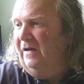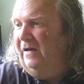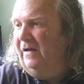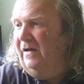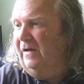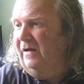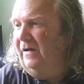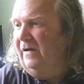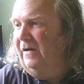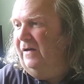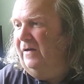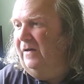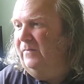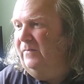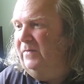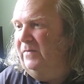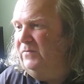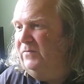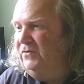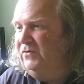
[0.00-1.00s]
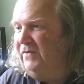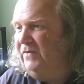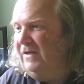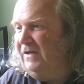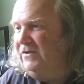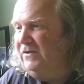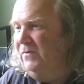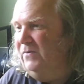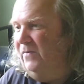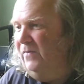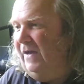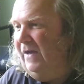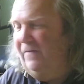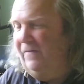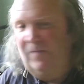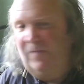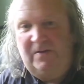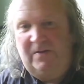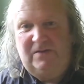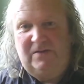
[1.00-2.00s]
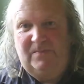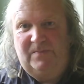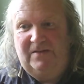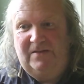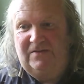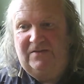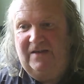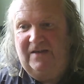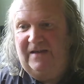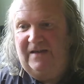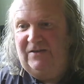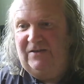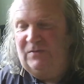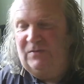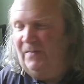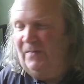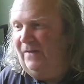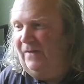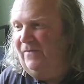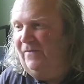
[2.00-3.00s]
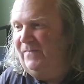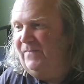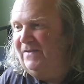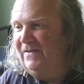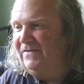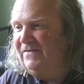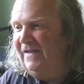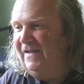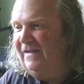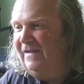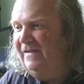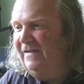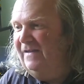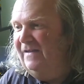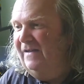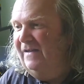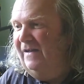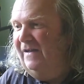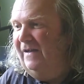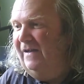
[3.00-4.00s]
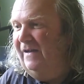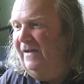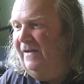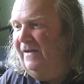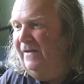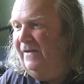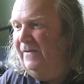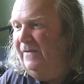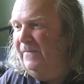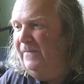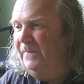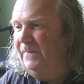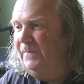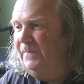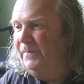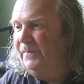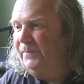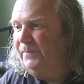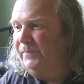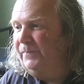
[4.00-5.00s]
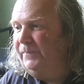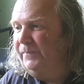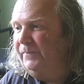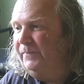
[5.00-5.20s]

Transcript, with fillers: Um, I'm just catching up what everybody's been saying. Just bear with me a sec. Um...